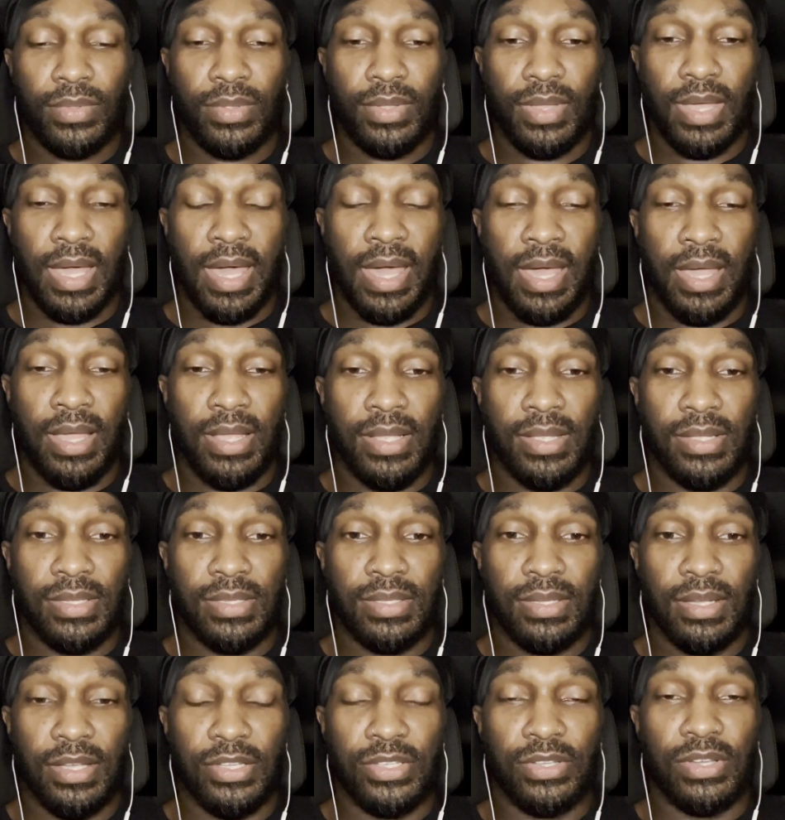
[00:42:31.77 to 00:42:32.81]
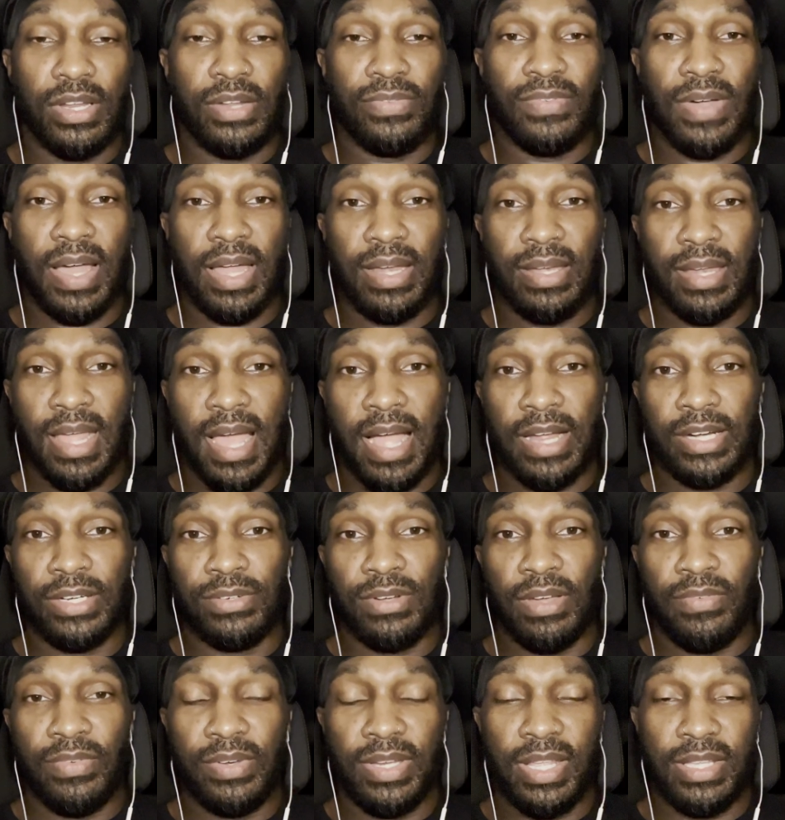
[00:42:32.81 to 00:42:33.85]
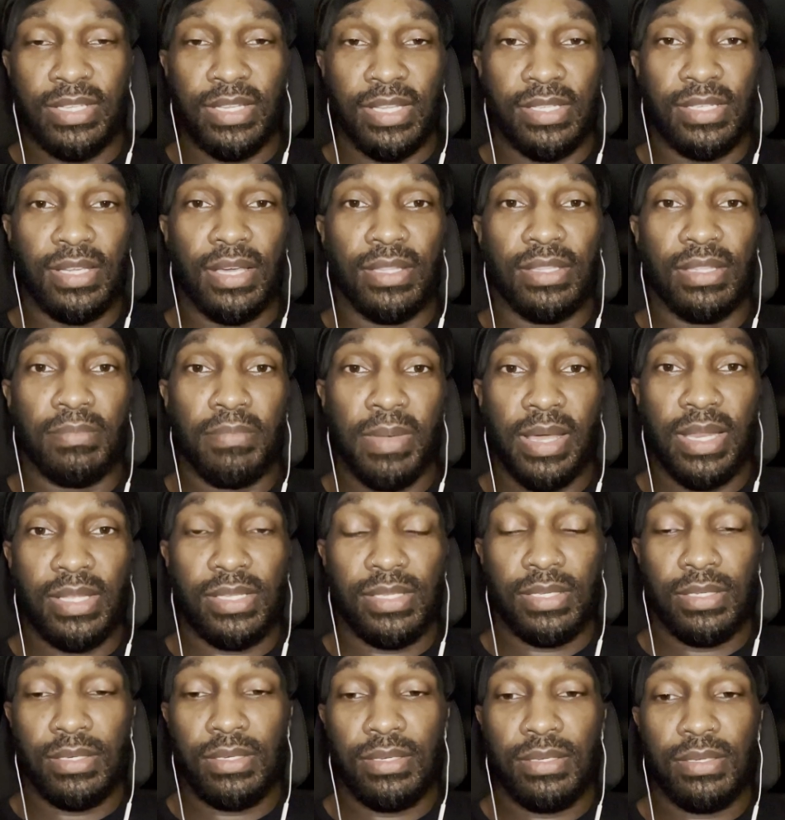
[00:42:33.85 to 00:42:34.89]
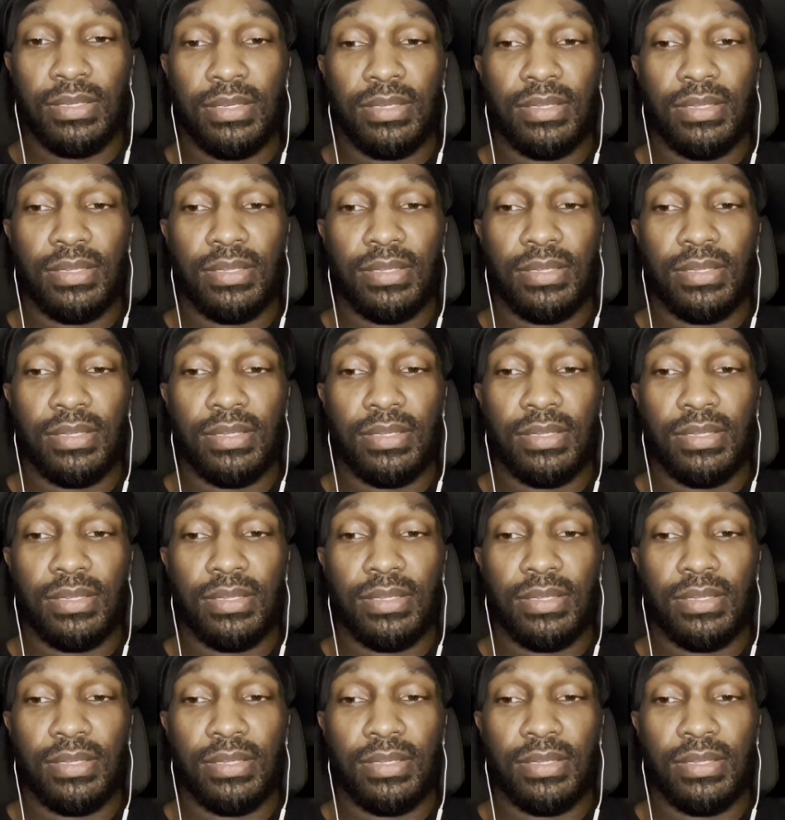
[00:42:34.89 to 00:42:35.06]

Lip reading: as a certified doctor of indigenous health and medicine,